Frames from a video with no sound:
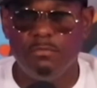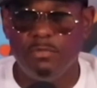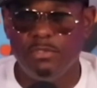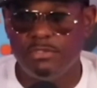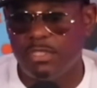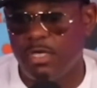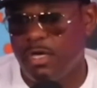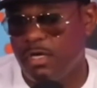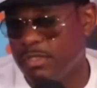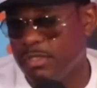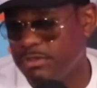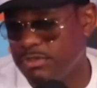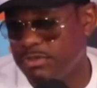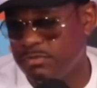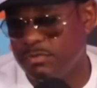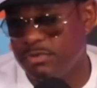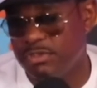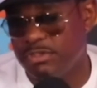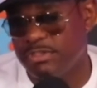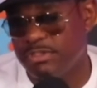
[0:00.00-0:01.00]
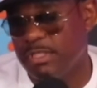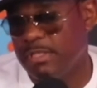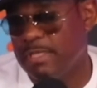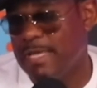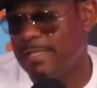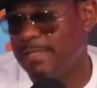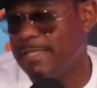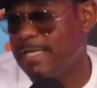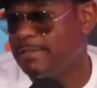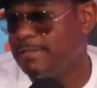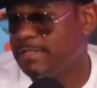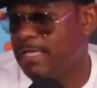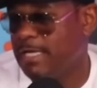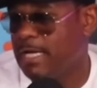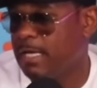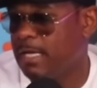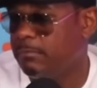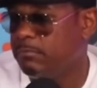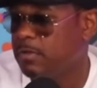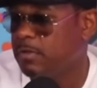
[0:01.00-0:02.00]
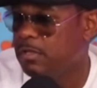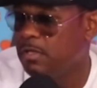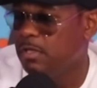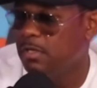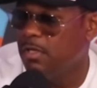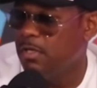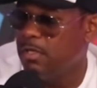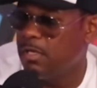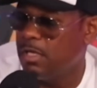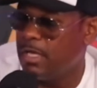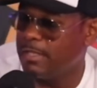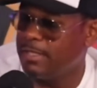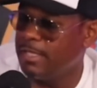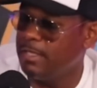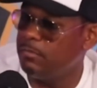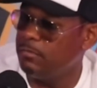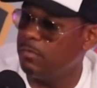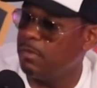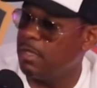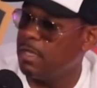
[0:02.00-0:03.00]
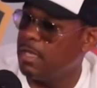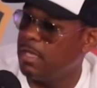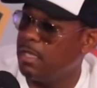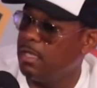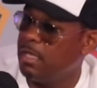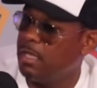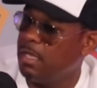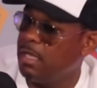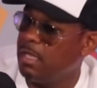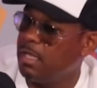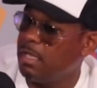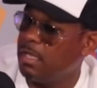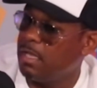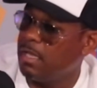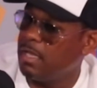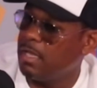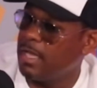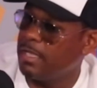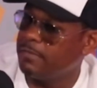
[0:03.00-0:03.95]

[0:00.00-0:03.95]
We talking, shooting the shit. At that time, I think I